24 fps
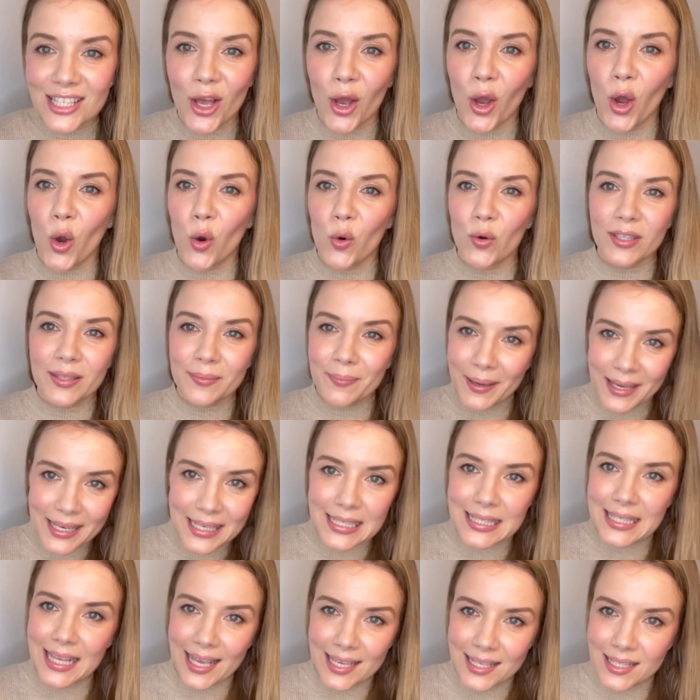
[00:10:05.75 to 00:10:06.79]
So it
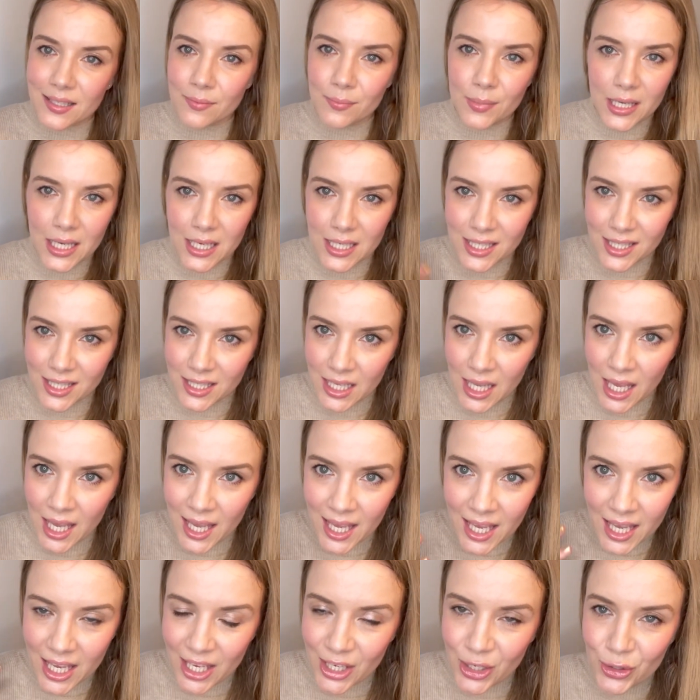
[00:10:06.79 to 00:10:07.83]
makes sense because
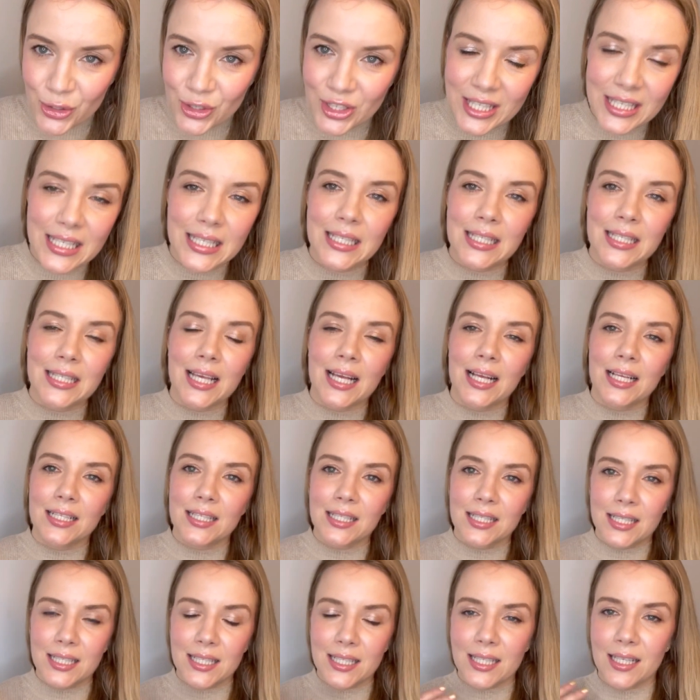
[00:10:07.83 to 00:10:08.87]
your skin
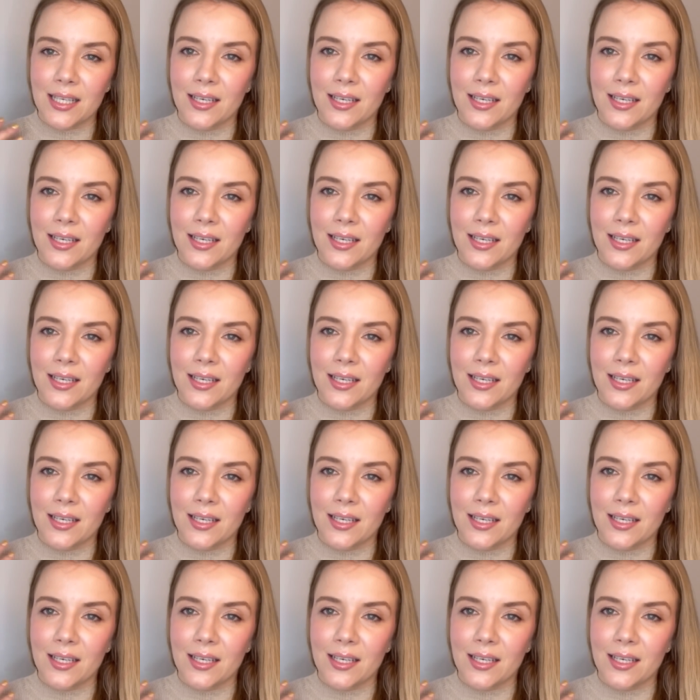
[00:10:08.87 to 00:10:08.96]
cells,